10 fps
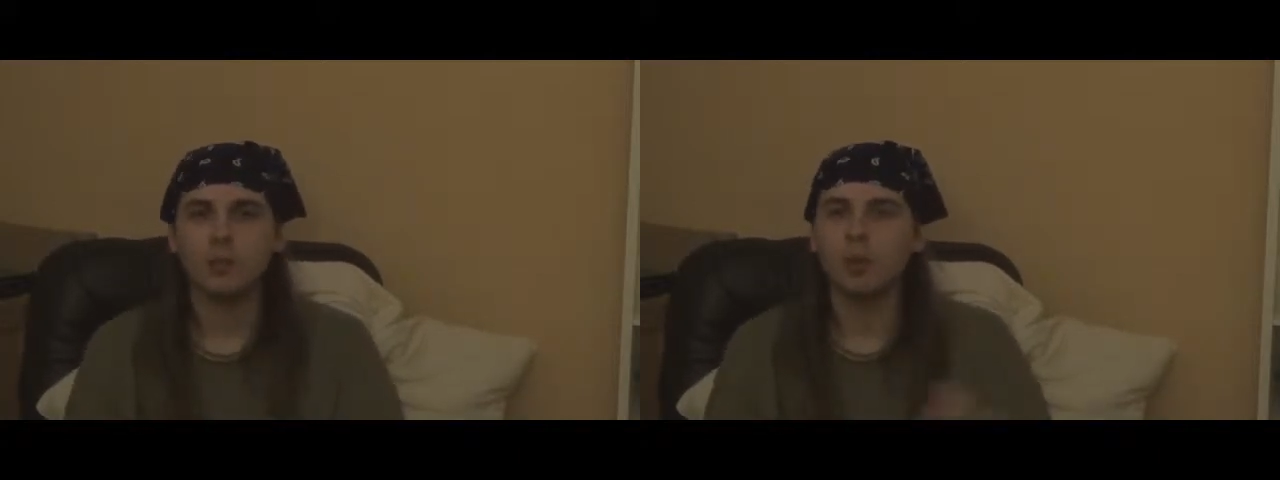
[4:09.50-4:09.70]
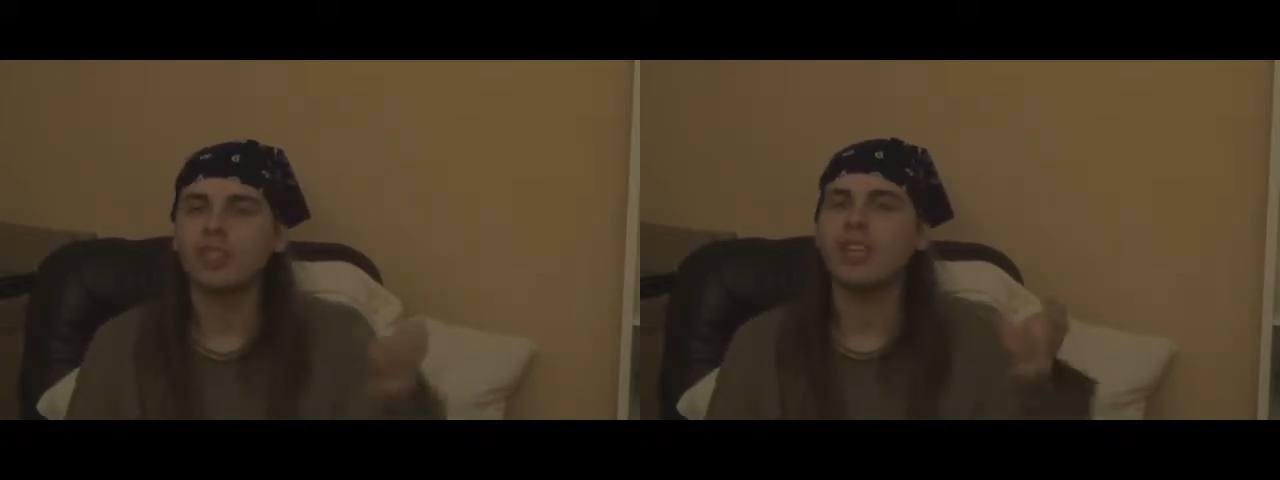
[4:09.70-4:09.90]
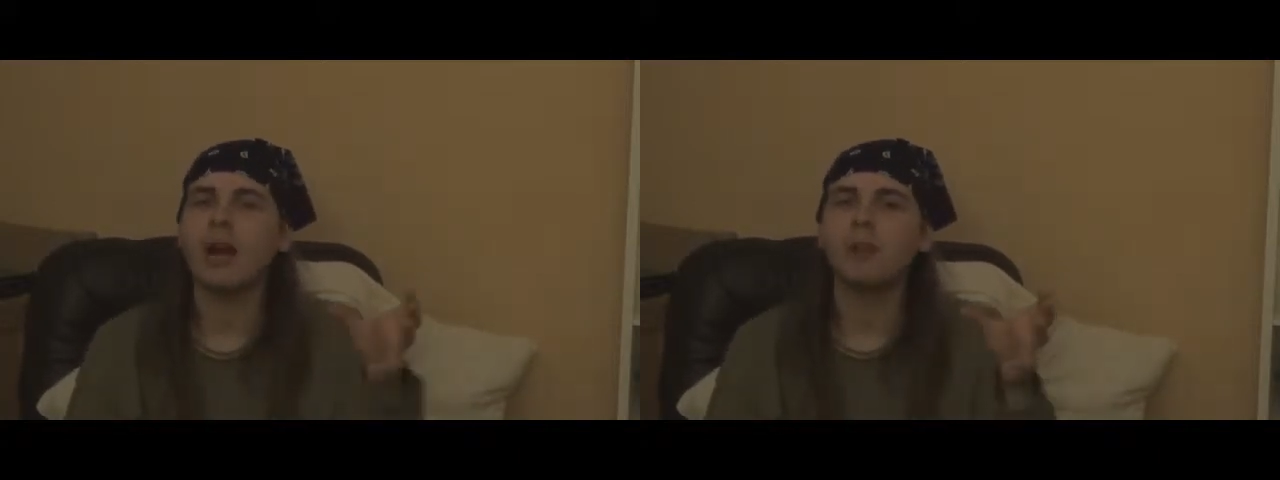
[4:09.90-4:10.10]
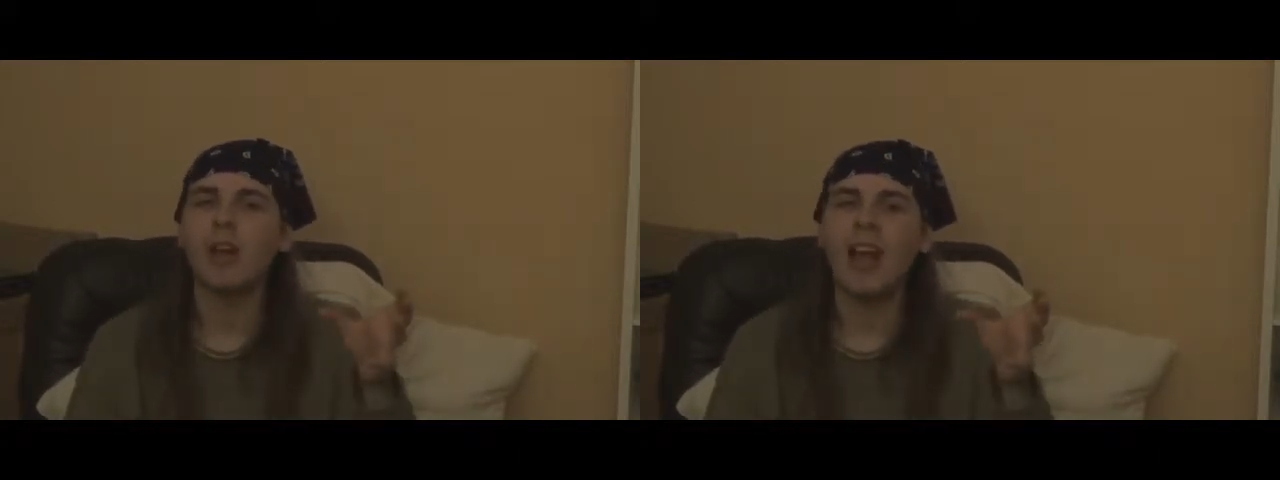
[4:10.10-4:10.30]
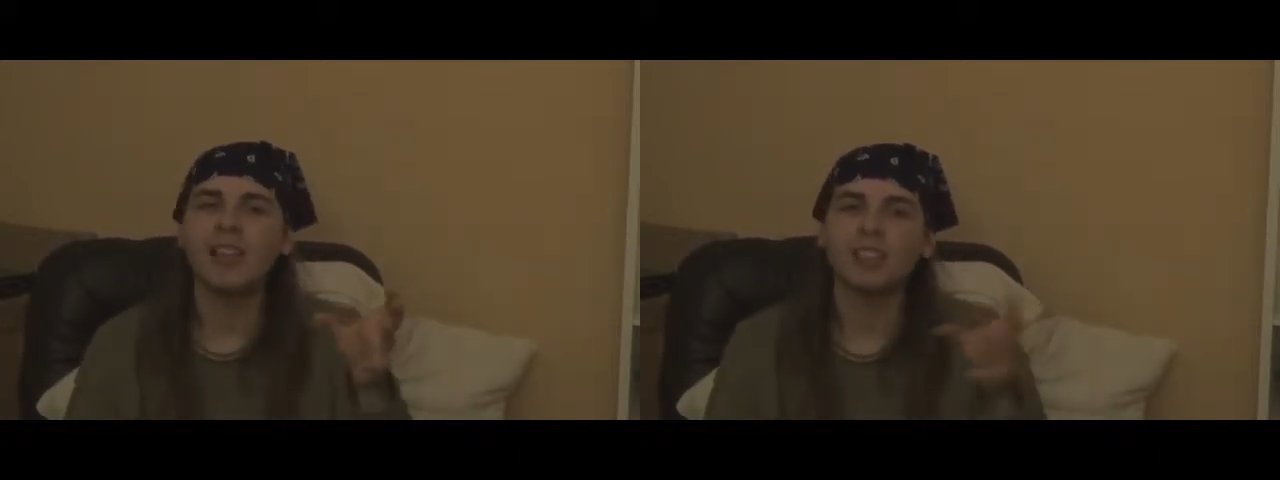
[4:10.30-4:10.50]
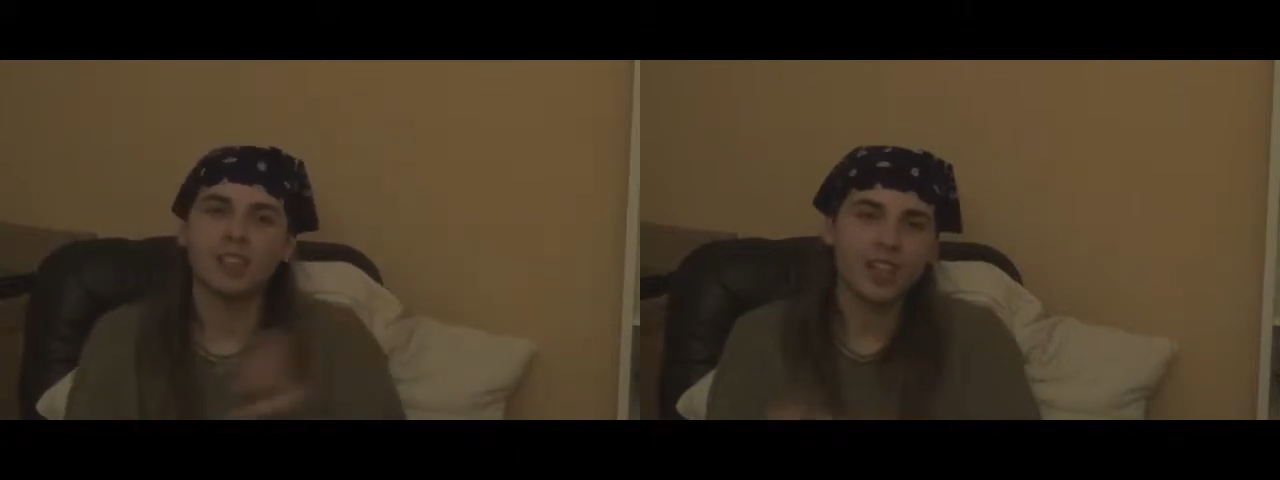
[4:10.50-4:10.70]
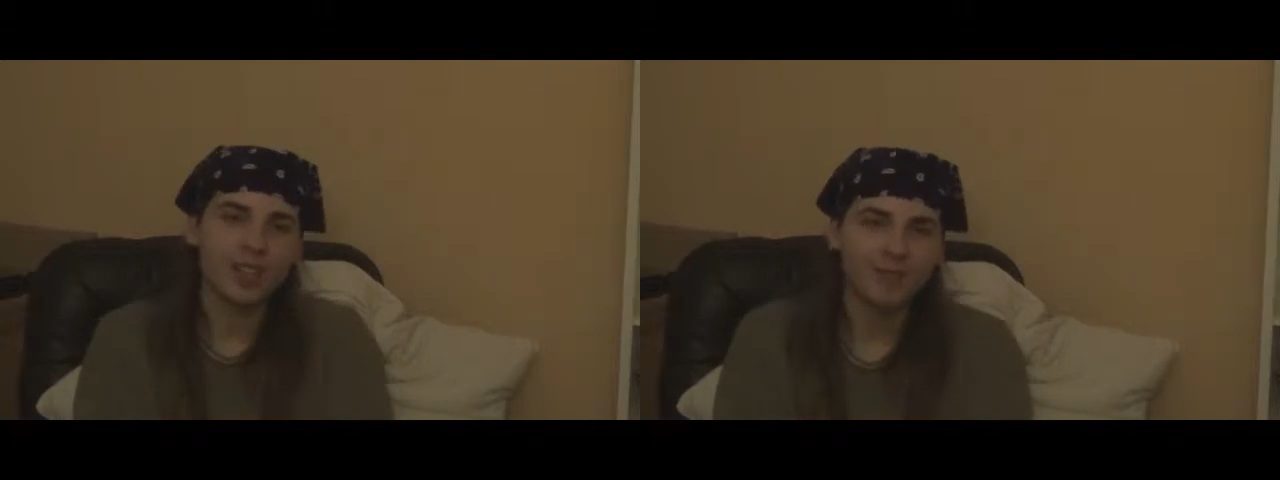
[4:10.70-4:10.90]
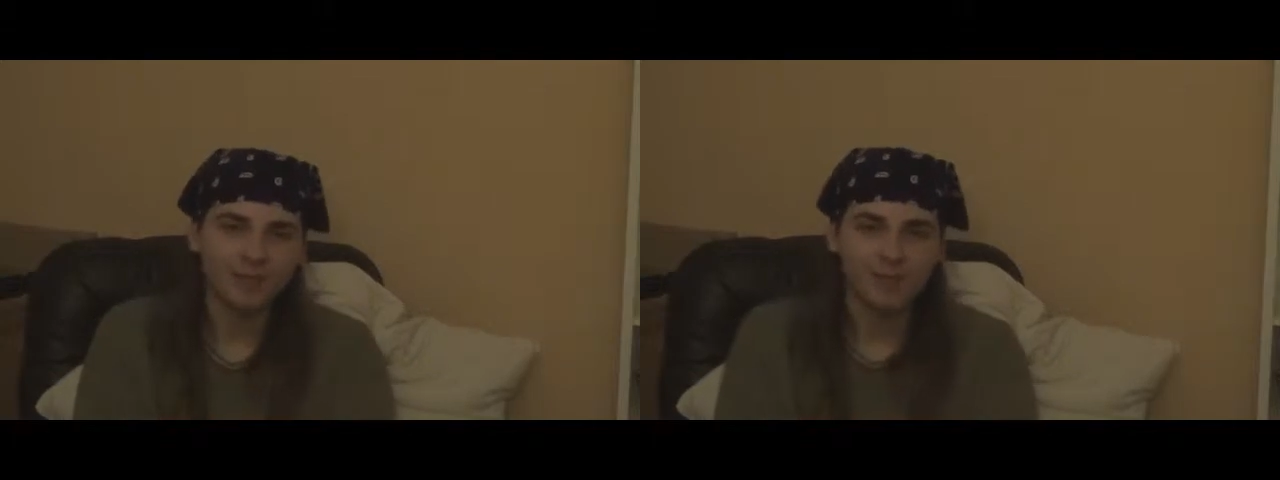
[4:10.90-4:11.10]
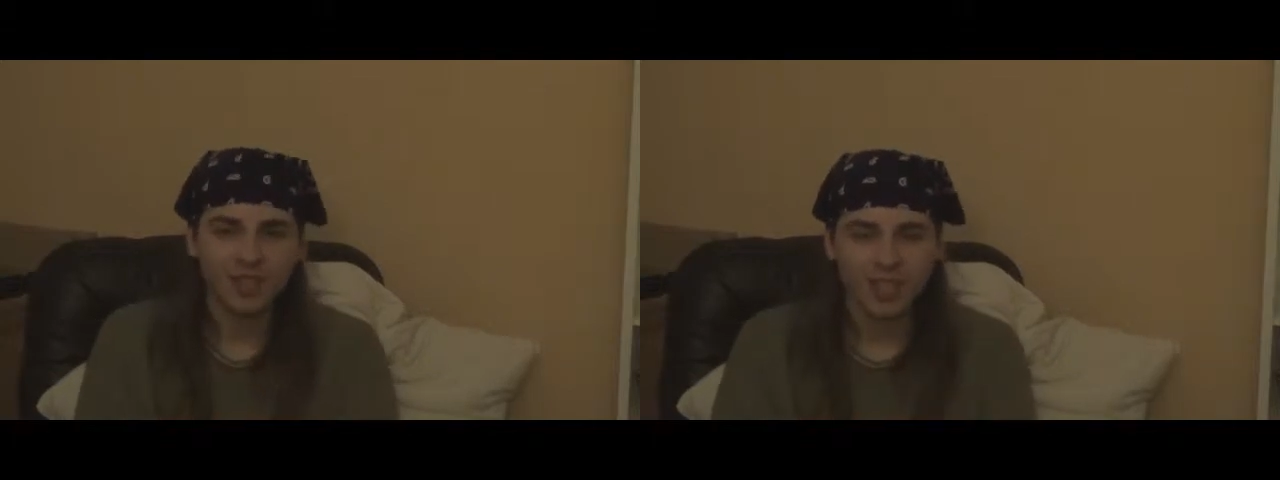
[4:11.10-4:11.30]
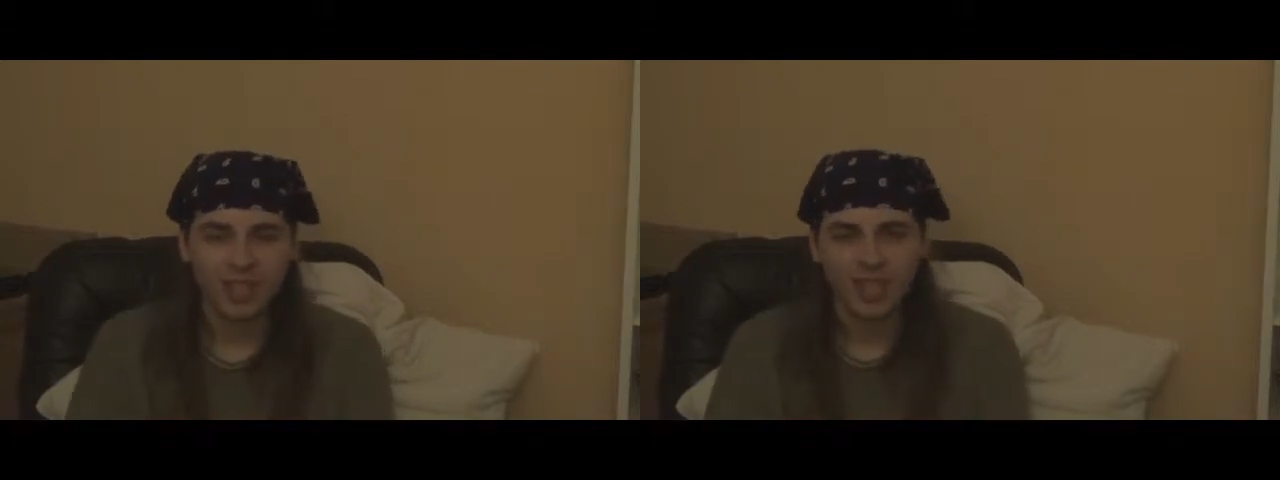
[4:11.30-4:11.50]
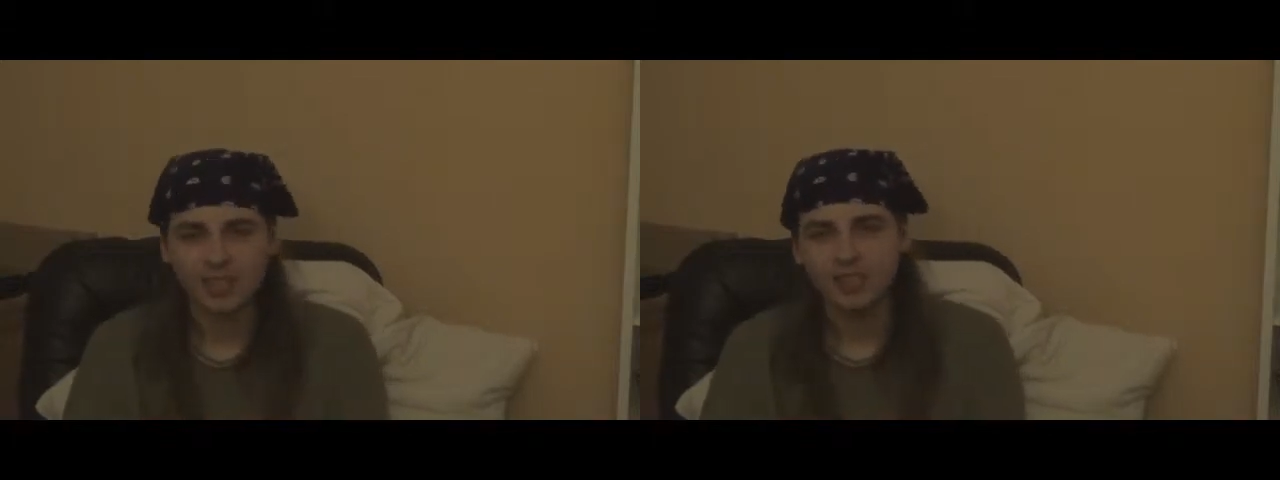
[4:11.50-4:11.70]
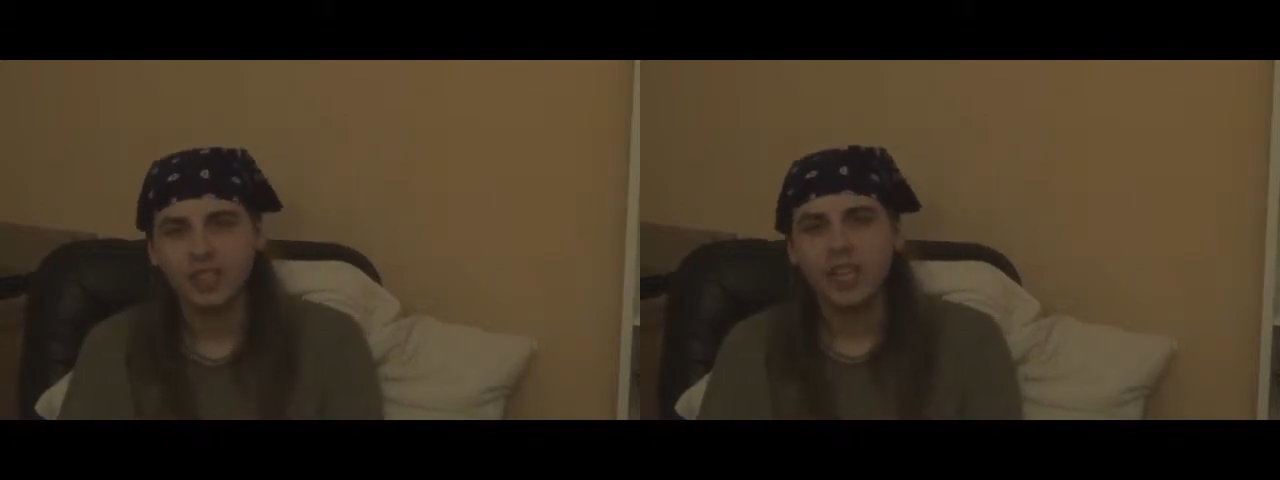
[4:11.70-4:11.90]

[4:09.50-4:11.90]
won the upper hand on him, and